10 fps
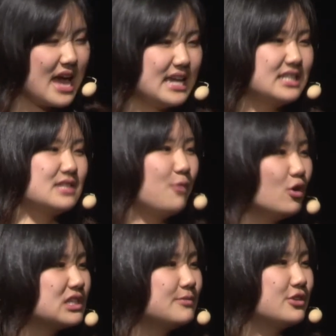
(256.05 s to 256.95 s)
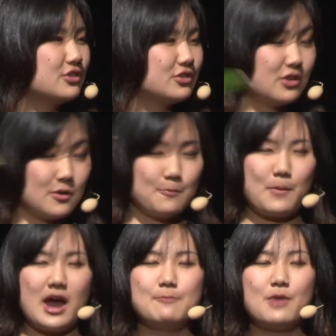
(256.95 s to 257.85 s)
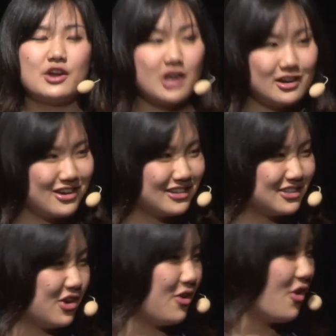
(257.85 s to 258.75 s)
It's possible to buy bananas or